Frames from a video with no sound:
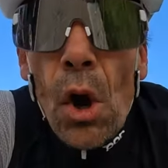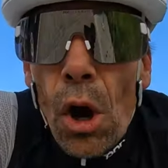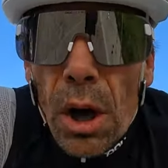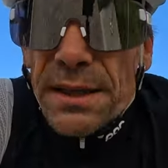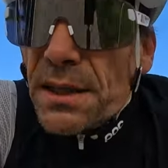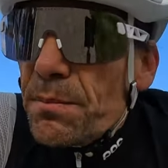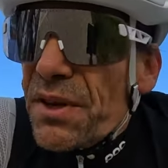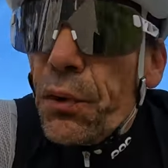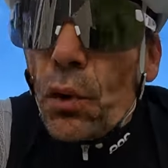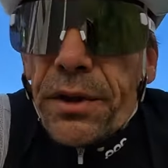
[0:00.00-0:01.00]
I did,
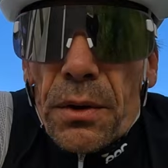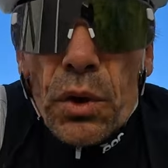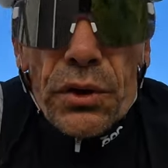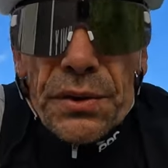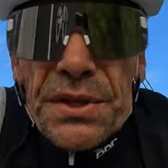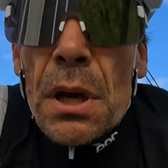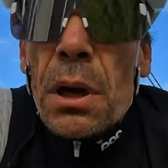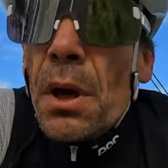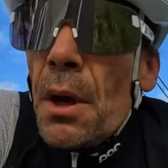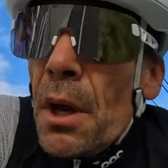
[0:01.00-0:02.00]
before the Worlds,
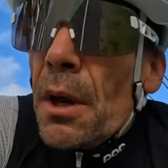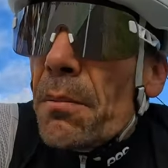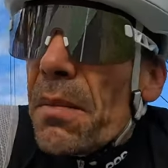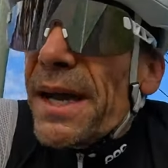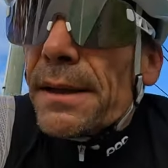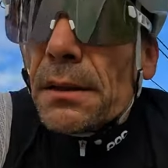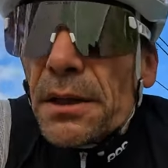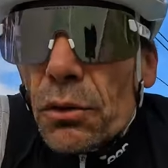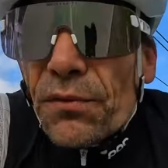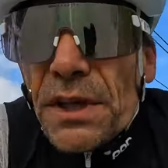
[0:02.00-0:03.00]
make a
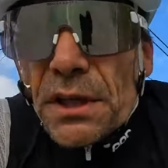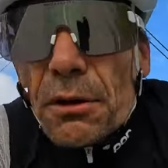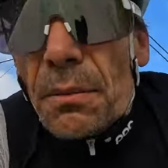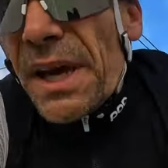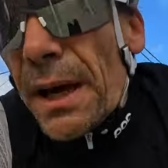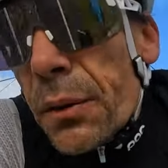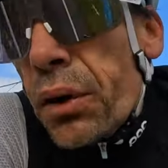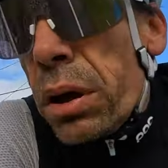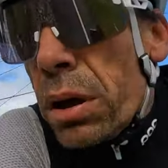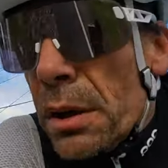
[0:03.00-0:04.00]
little video about
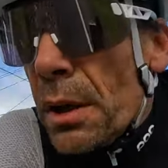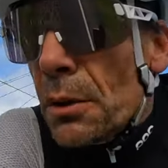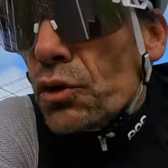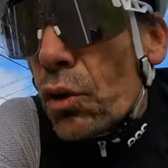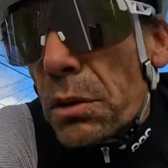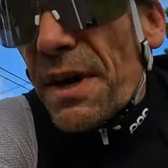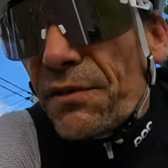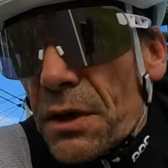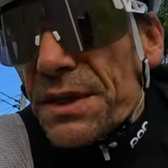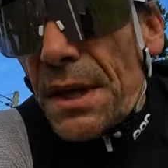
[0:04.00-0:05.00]
talking about various